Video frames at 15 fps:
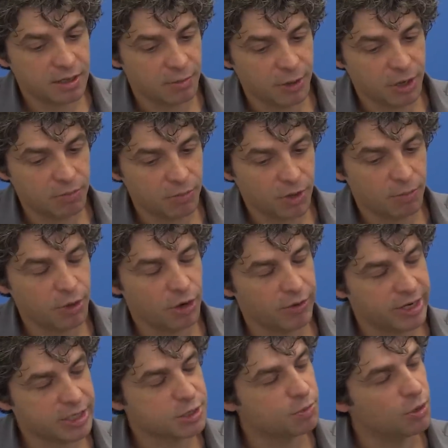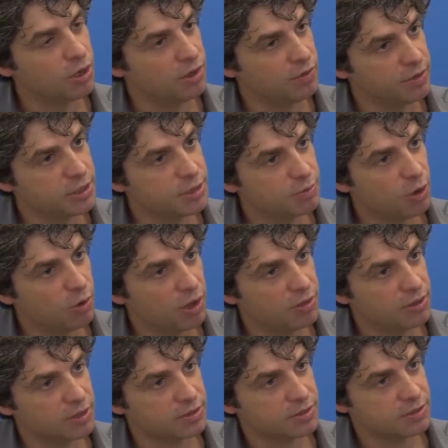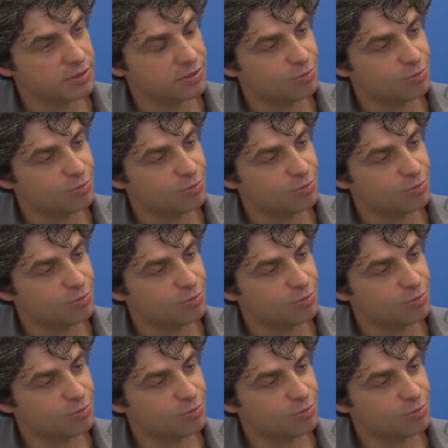I mean, I'm no expert in this, but what I think